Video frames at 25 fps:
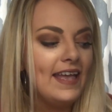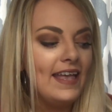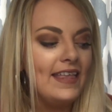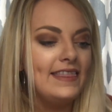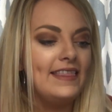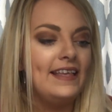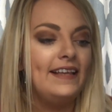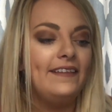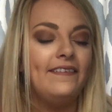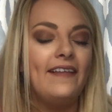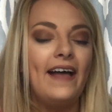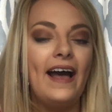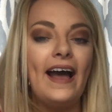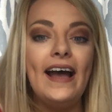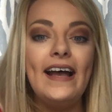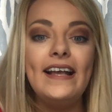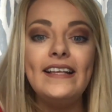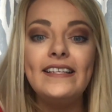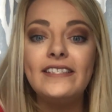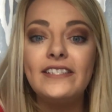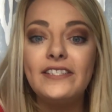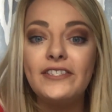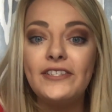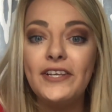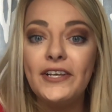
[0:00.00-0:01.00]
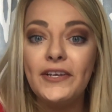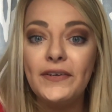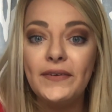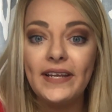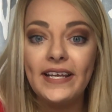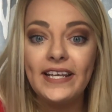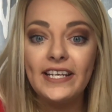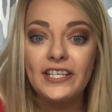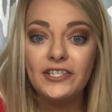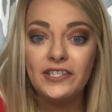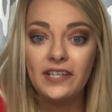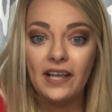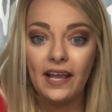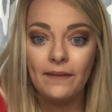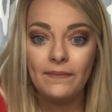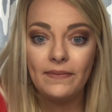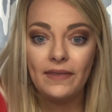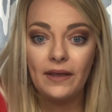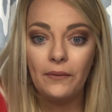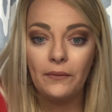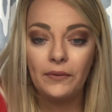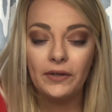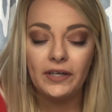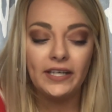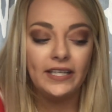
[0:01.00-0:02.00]
The last 2D shape
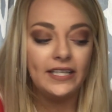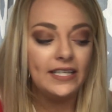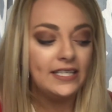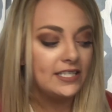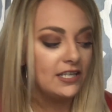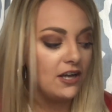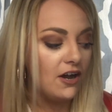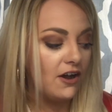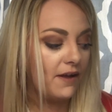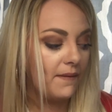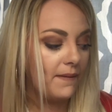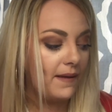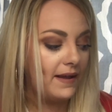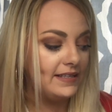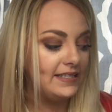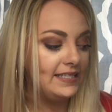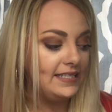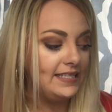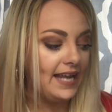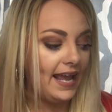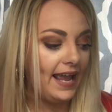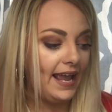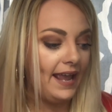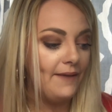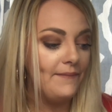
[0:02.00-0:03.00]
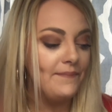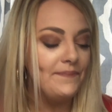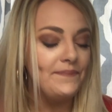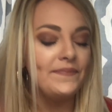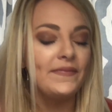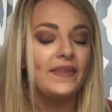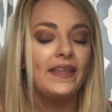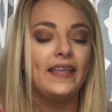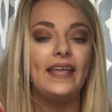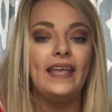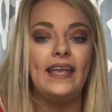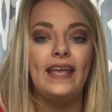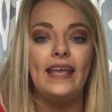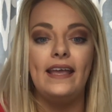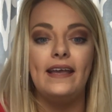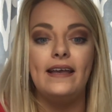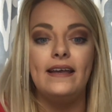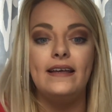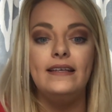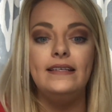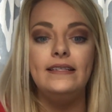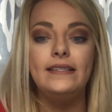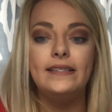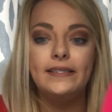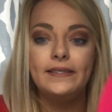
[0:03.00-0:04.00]
that we're going to talk about today
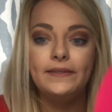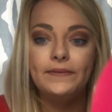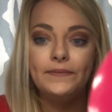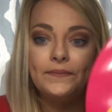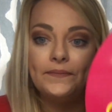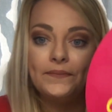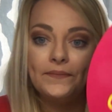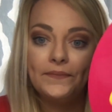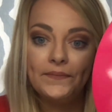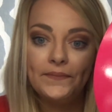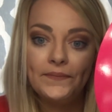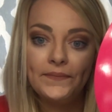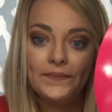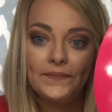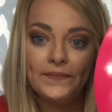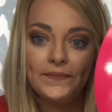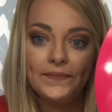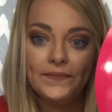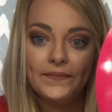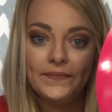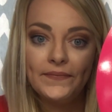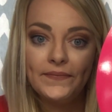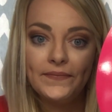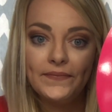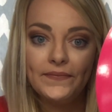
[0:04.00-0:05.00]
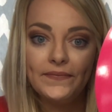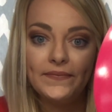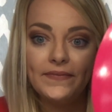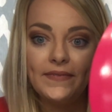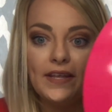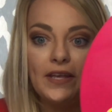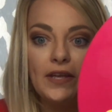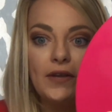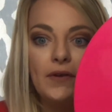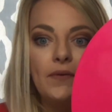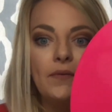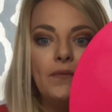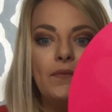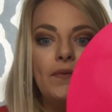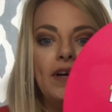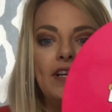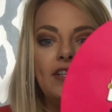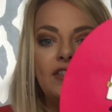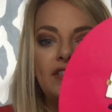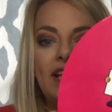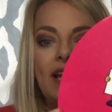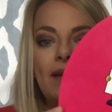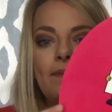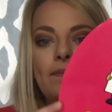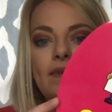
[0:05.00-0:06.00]
is, what
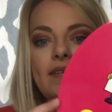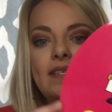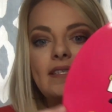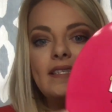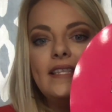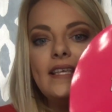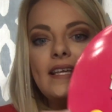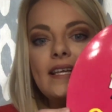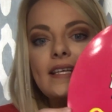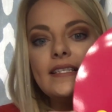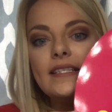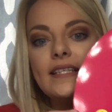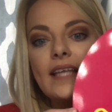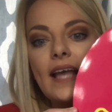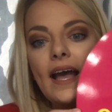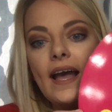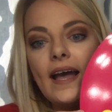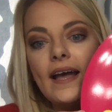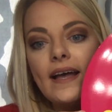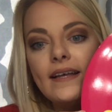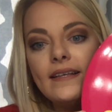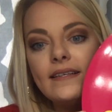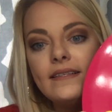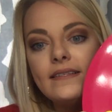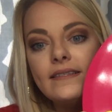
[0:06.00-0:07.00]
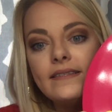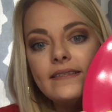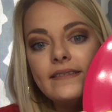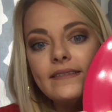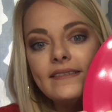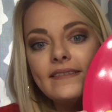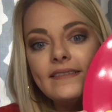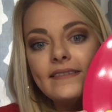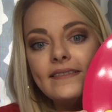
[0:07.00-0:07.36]
shape is this, guys?